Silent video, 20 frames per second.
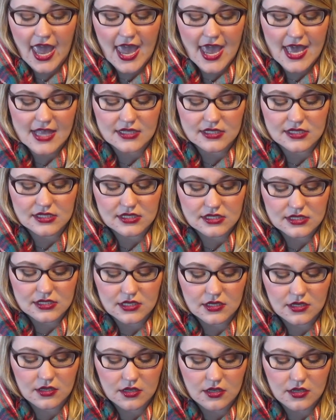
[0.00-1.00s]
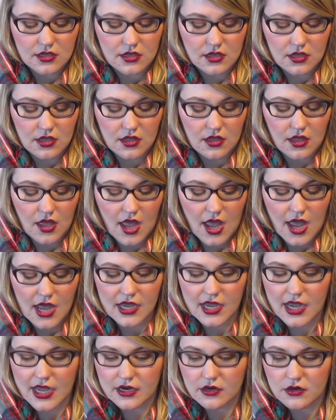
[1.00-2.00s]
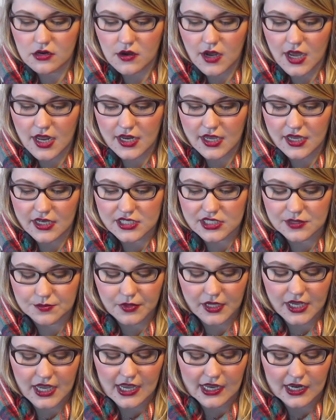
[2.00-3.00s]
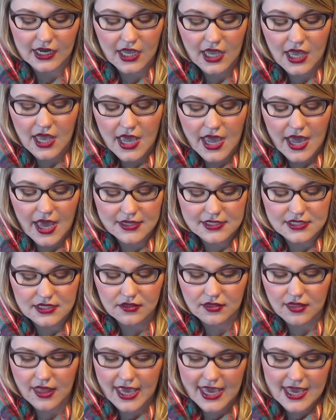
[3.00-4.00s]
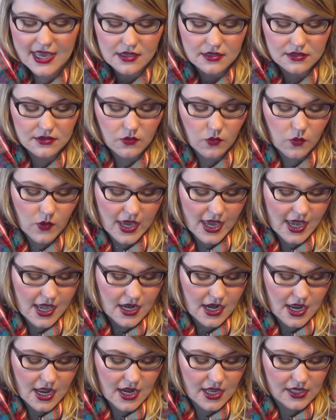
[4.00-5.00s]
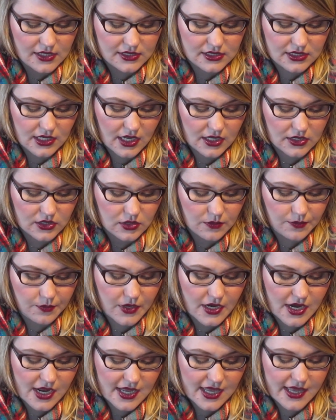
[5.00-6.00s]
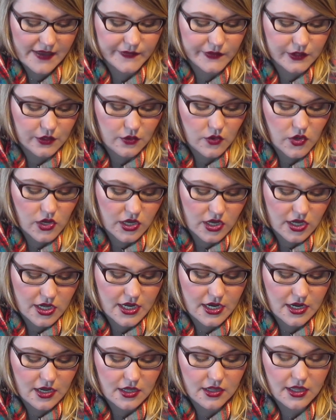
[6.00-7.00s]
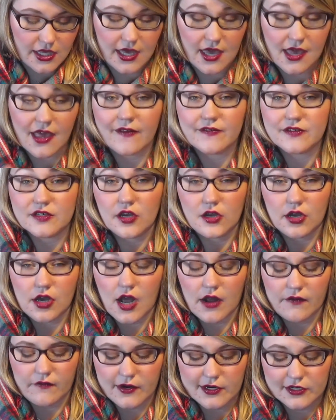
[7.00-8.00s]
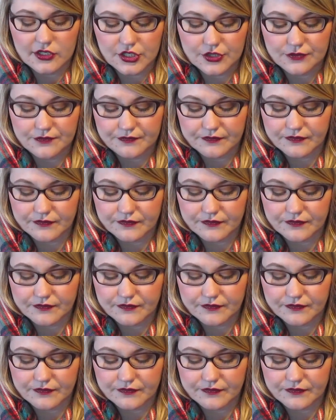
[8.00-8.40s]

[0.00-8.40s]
It's, I don't know how to explain. It's lightweight and it's not, but it gives you a good, like, it gives good coverage.